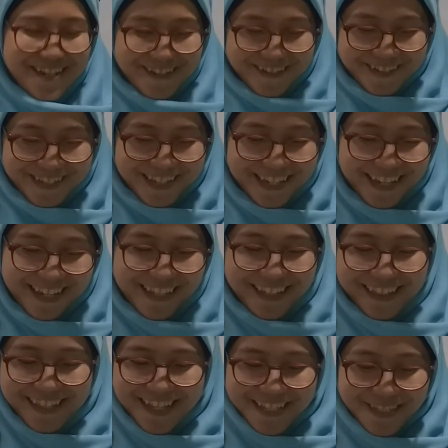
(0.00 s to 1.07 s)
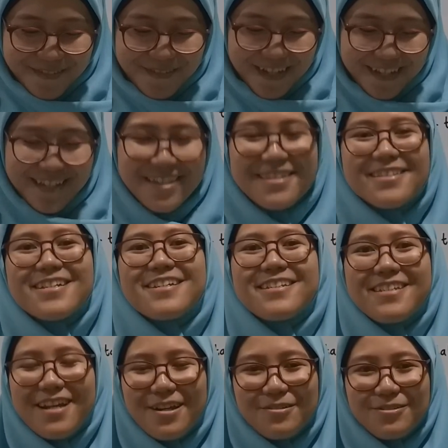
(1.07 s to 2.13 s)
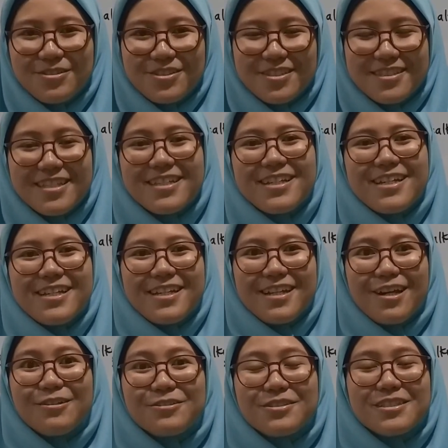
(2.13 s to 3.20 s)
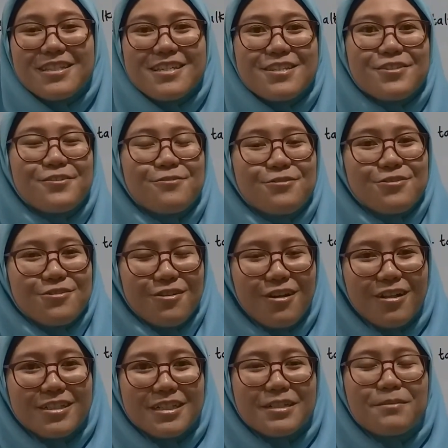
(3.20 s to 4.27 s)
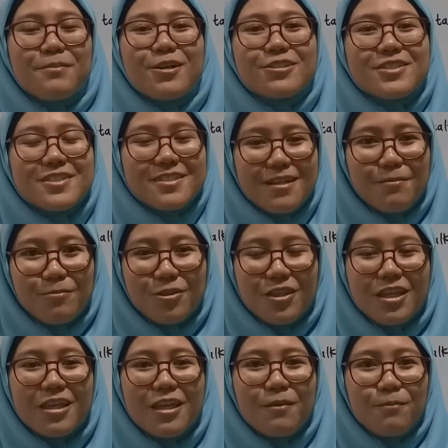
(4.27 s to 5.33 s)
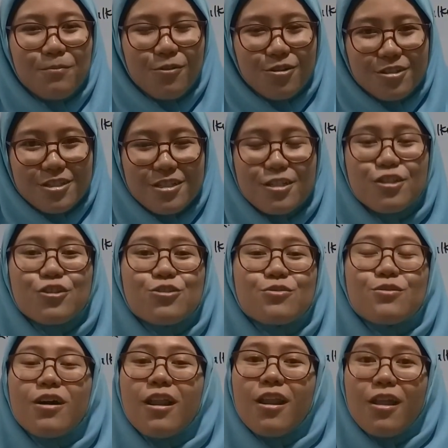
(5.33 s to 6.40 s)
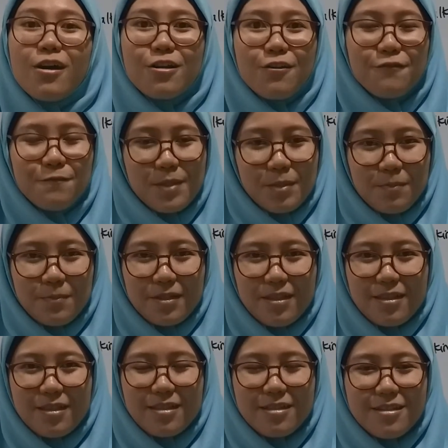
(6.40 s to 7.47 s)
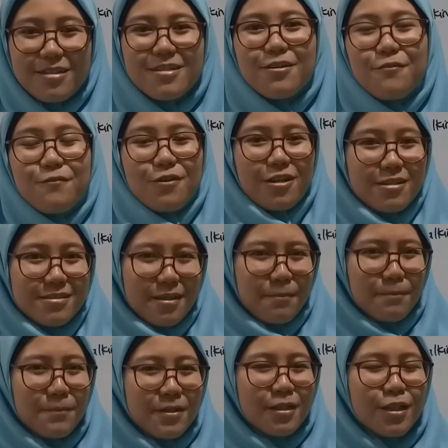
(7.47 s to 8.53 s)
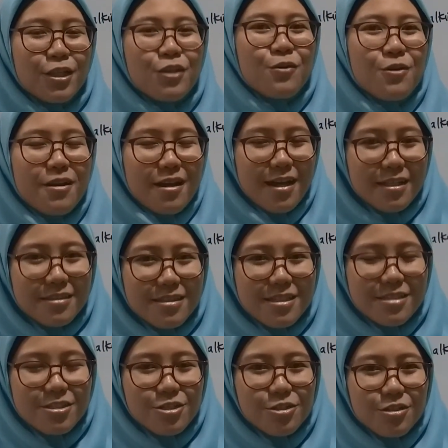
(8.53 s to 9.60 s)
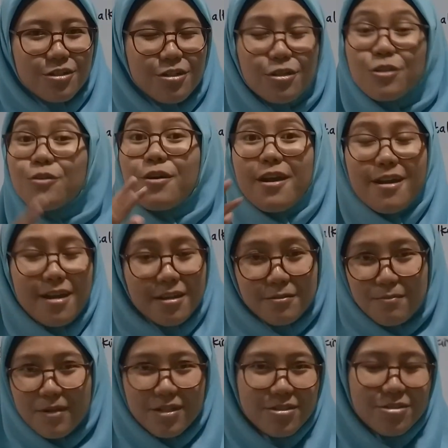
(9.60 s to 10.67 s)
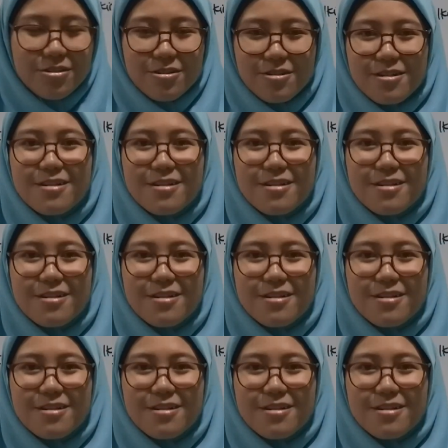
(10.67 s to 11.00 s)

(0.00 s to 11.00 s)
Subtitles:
Okay, last one is announce. Announce is to talk about something important to a lot of people. For example, your head teacher, your headmaster